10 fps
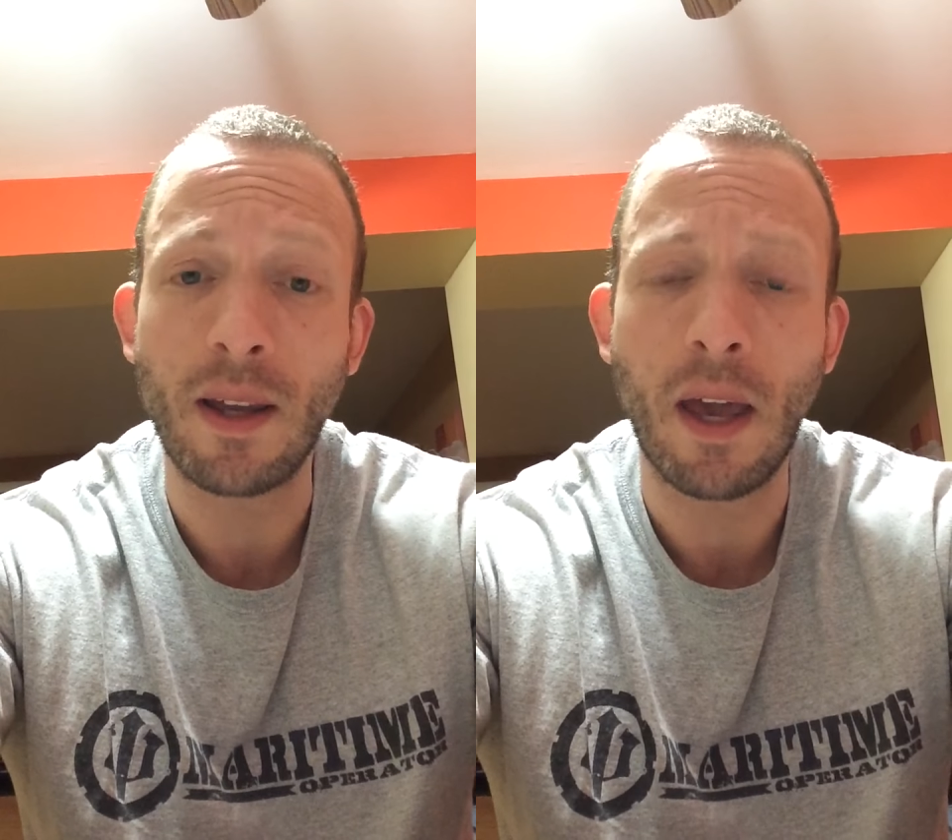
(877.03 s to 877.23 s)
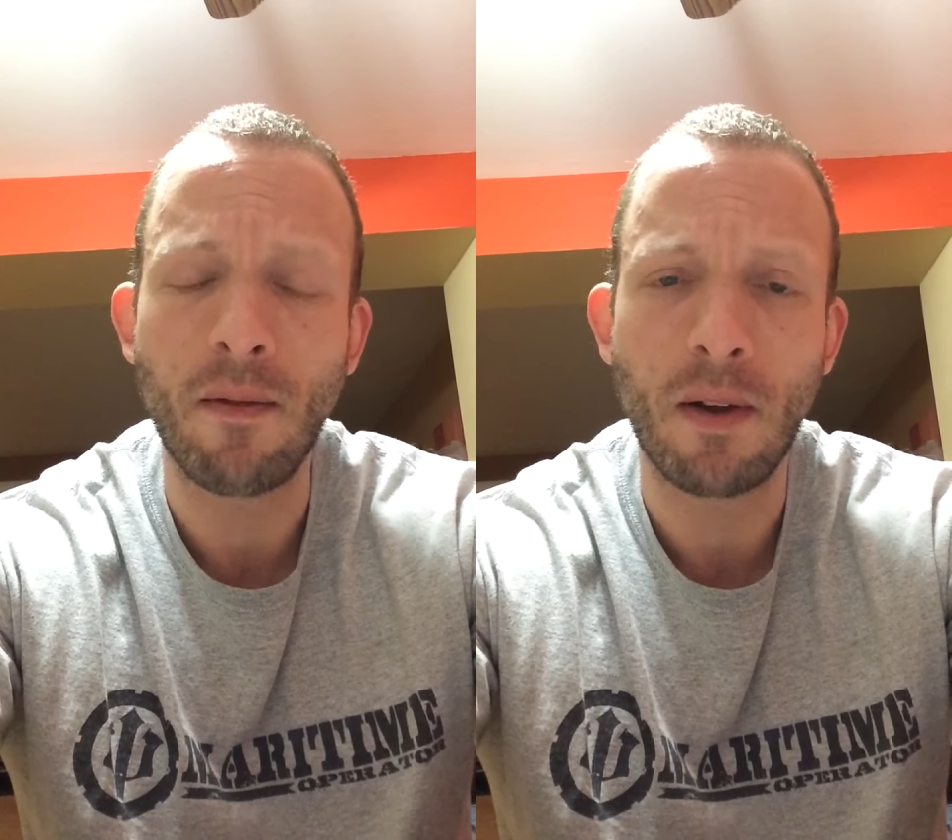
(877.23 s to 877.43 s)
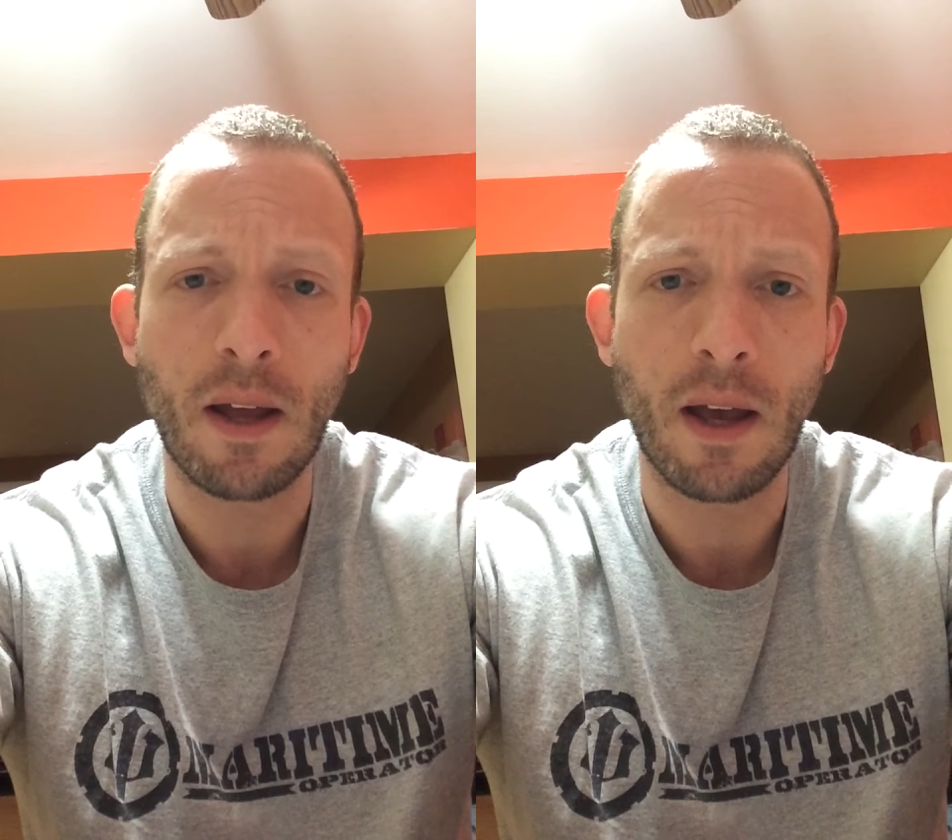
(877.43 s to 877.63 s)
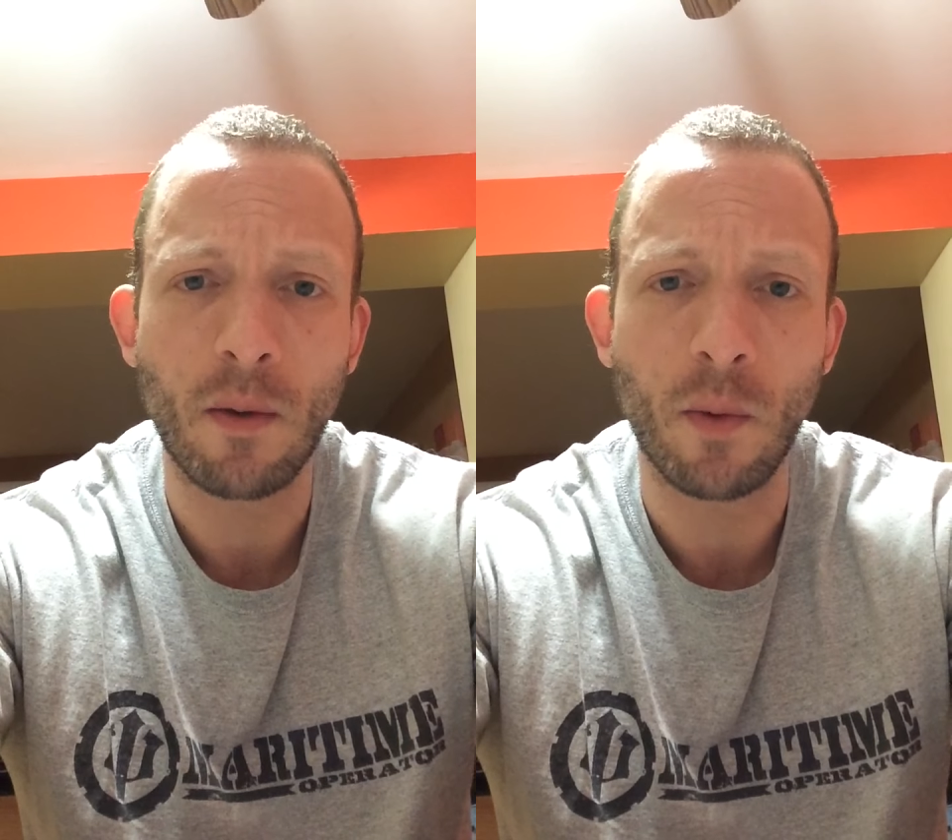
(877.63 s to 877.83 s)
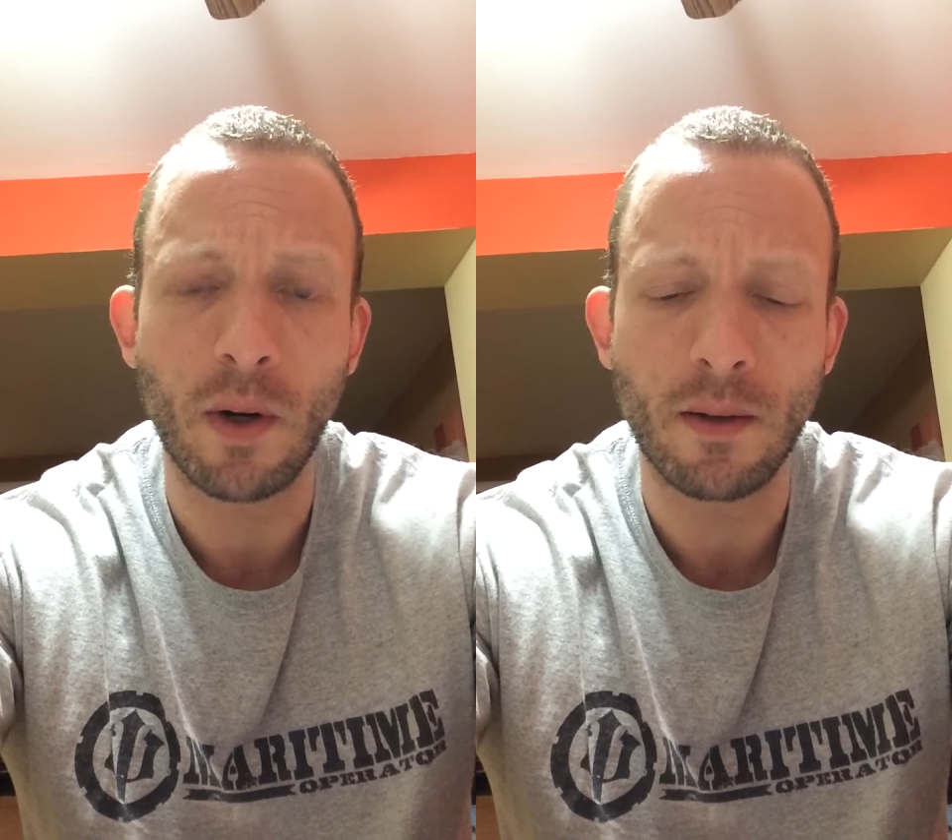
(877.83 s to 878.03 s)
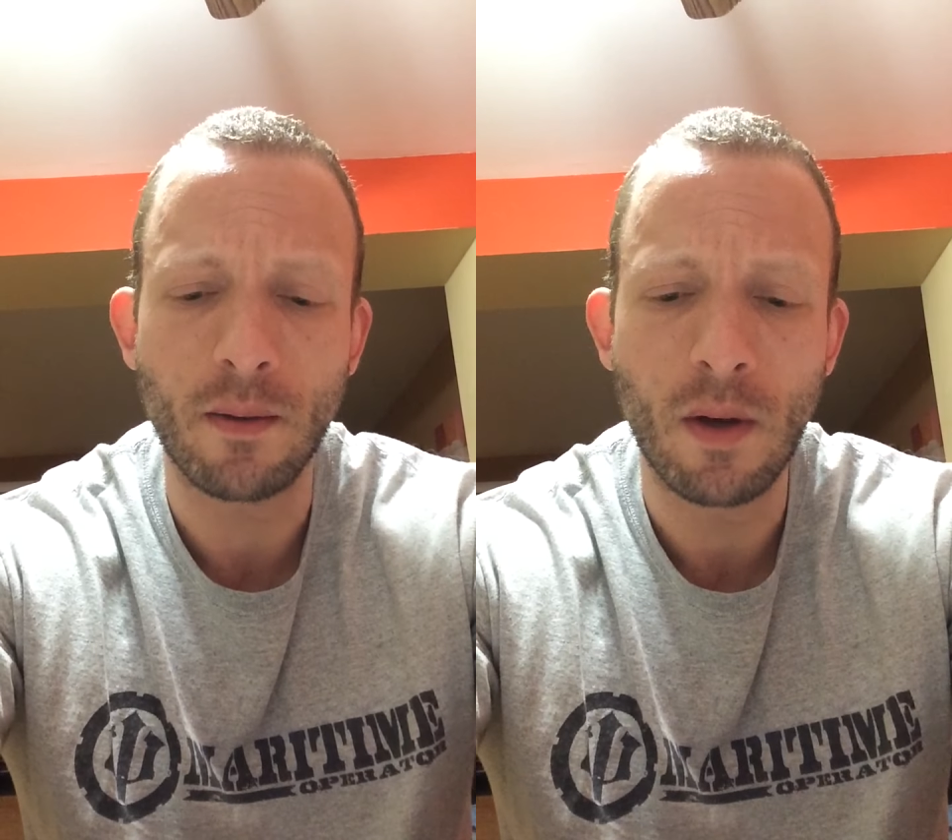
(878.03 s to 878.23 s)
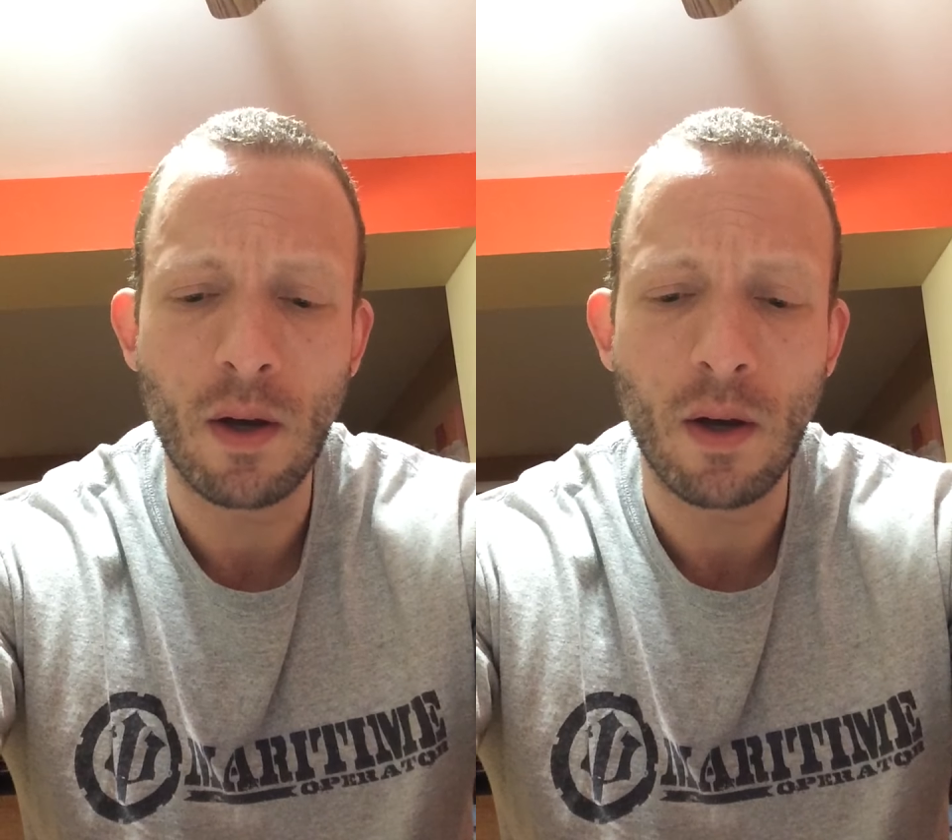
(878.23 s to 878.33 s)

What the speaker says: I gave in and I had one.